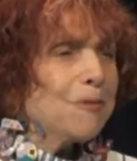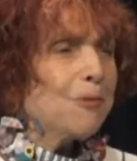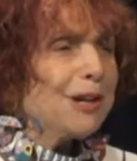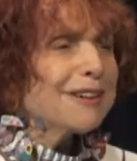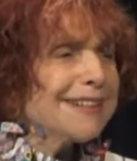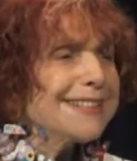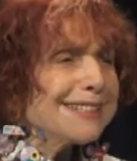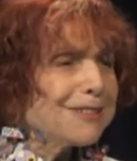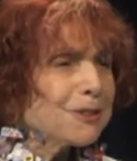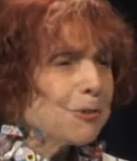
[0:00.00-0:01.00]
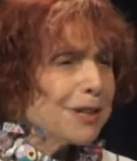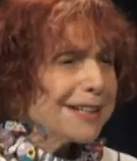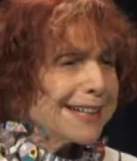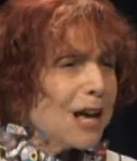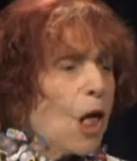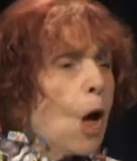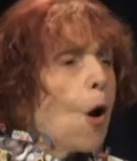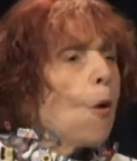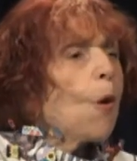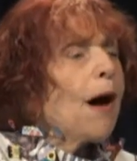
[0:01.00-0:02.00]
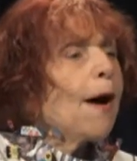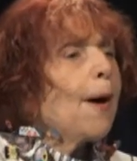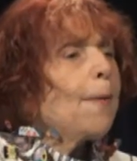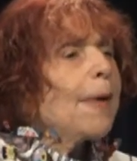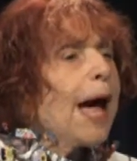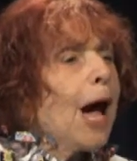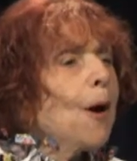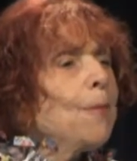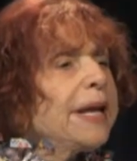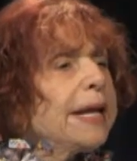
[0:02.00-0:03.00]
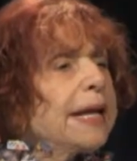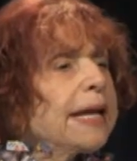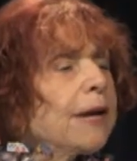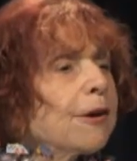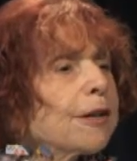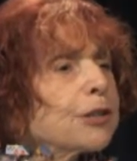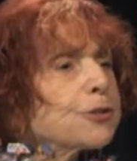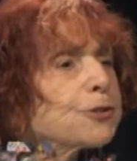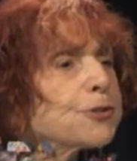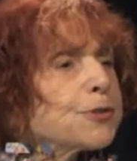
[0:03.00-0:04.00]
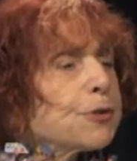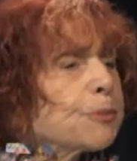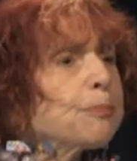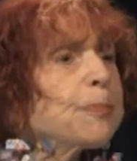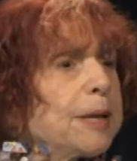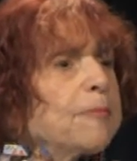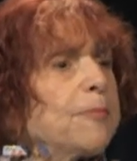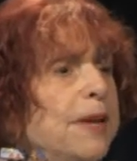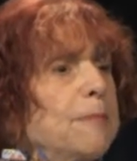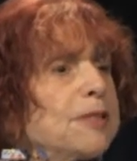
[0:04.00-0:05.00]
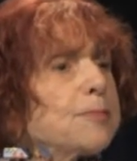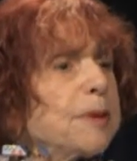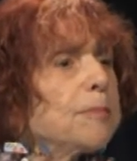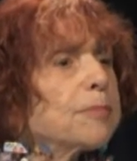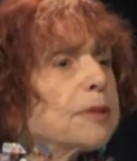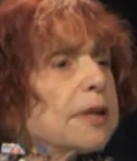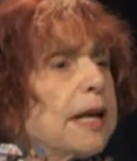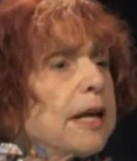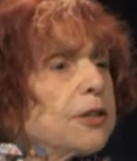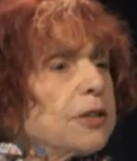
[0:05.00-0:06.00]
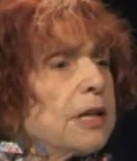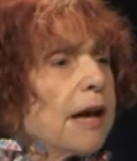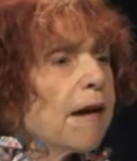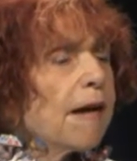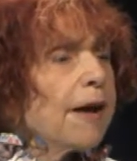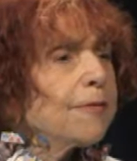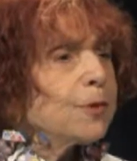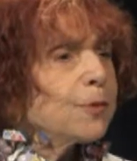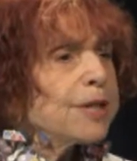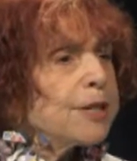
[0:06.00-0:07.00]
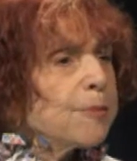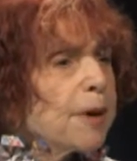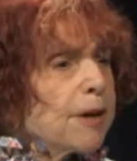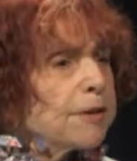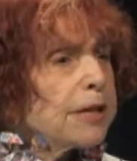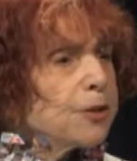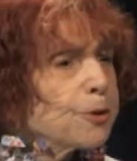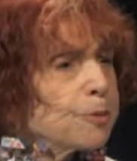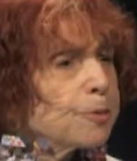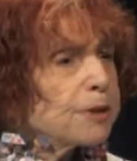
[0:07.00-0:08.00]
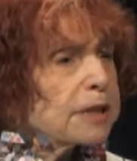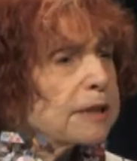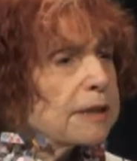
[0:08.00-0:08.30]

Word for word: Where is it? Quick. Um, how many characters or pe famous people uh, have you written about in your book?